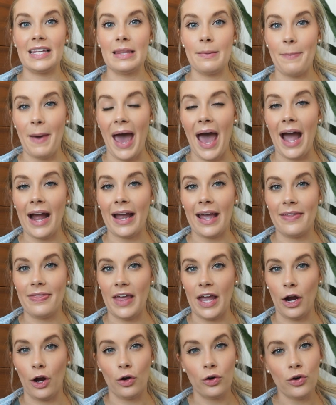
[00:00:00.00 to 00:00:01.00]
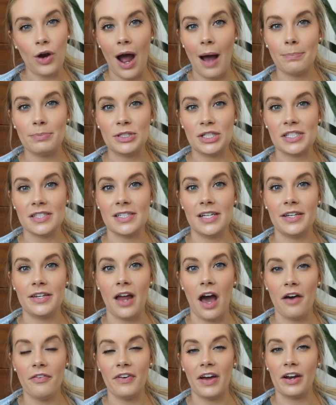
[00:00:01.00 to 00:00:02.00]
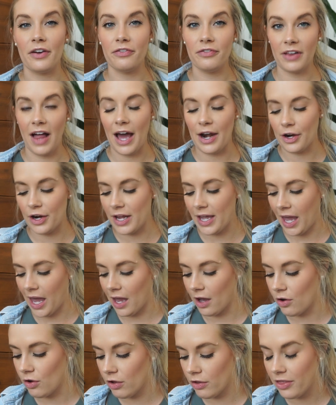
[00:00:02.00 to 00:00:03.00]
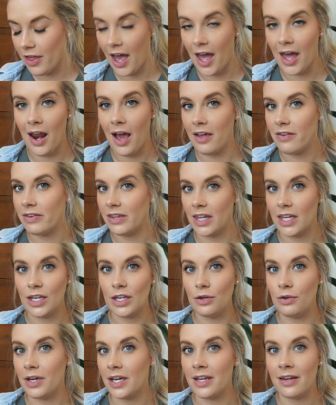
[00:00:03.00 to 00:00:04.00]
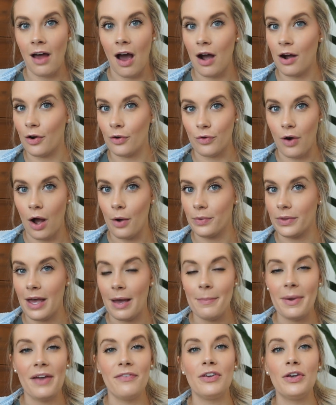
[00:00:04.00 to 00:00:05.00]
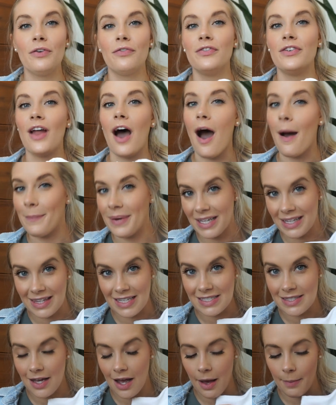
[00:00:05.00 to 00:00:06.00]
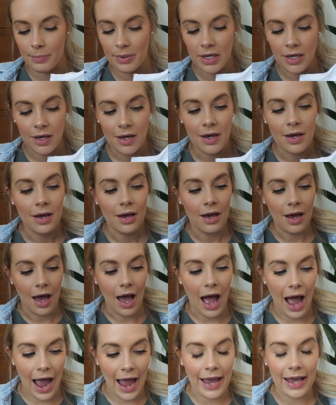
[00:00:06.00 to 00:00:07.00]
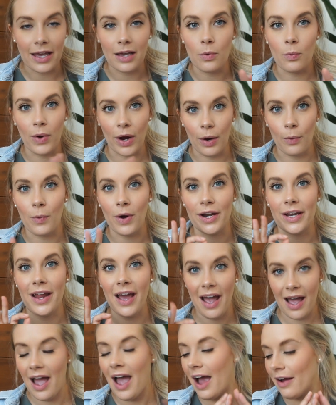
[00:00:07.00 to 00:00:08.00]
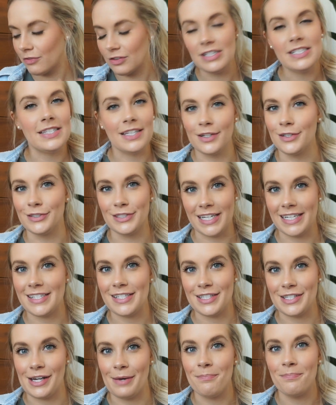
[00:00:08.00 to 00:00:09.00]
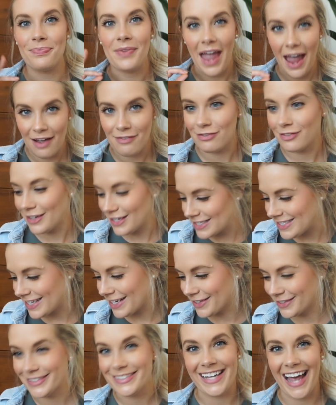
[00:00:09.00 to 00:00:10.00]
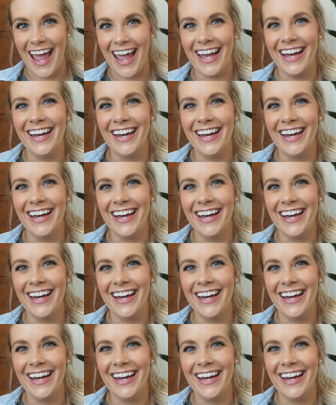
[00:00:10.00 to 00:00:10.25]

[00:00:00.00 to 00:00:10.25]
in the back and they are cropped just enough at a flattering angle that I feel like you cannot go wrong with them. If you've not picked these up, I wear one every single day to the gym, every single day.